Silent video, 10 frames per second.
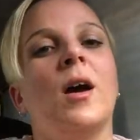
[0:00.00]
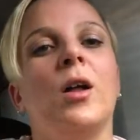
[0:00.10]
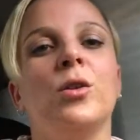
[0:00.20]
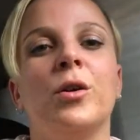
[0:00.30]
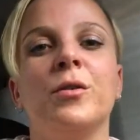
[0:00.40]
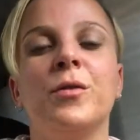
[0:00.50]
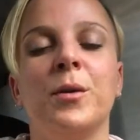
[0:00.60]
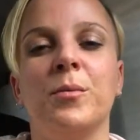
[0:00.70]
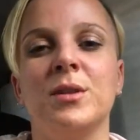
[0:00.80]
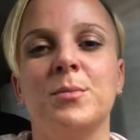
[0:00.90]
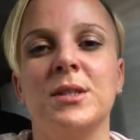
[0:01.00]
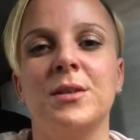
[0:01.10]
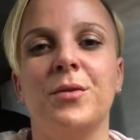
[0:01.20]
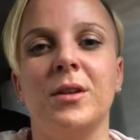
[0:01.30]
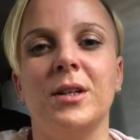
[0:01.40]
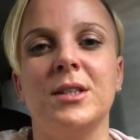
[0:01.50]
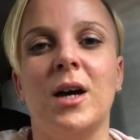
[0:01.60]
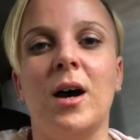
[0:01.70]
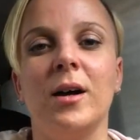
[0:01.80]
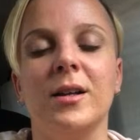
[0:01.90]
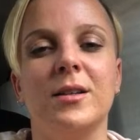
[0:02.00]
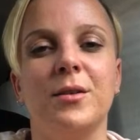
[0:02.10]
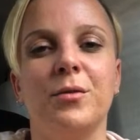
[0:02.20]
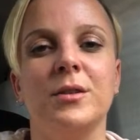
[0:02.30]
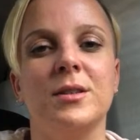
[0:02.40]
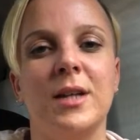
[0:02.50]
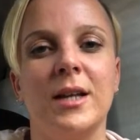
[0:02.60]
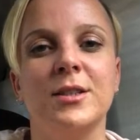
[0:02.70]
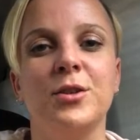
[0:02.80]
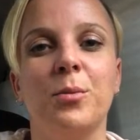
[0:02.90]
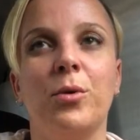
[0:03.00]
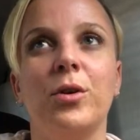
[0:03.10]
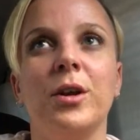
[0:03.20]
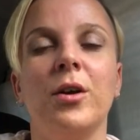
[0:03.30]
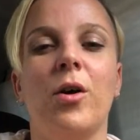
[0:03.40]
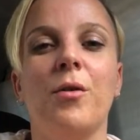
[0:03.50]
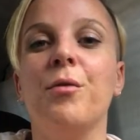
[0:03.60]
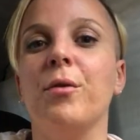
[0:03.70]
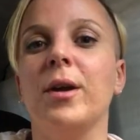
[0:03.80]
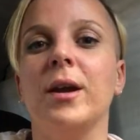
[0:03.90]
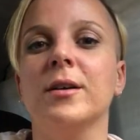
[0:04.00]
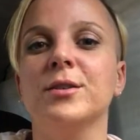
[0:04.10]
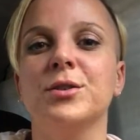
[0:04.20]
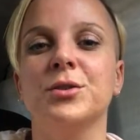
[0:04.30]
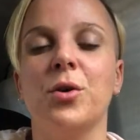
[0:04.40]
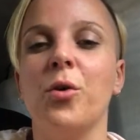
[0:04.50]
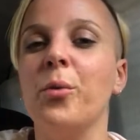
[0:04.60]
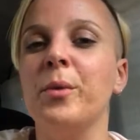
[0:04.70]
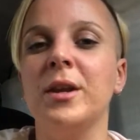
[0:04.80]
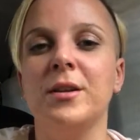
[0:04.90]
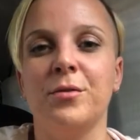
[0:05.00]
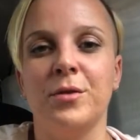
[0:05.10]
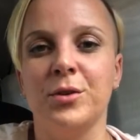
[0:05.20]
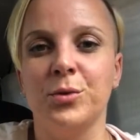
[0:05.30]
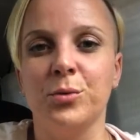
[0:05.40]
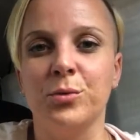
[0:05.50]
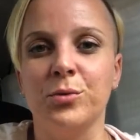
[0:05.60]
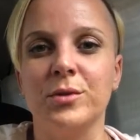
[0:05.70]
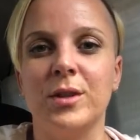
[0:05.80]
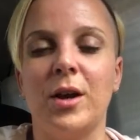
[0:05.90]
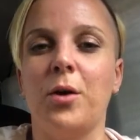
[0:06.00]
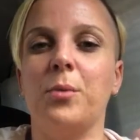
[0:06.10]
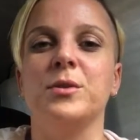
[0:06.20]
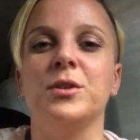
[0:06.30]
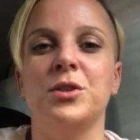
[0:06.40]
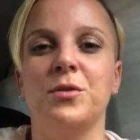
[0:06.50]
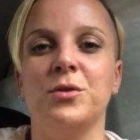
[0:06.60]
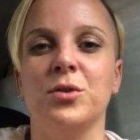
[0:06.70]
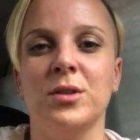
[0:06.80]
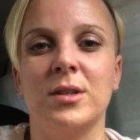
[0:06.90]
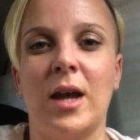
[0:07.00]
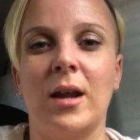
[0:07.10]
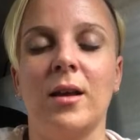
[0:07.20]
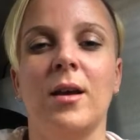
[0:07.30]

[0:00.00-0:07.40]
A lot of them specifically target different states in your body, offering so many different tools that help to shift your state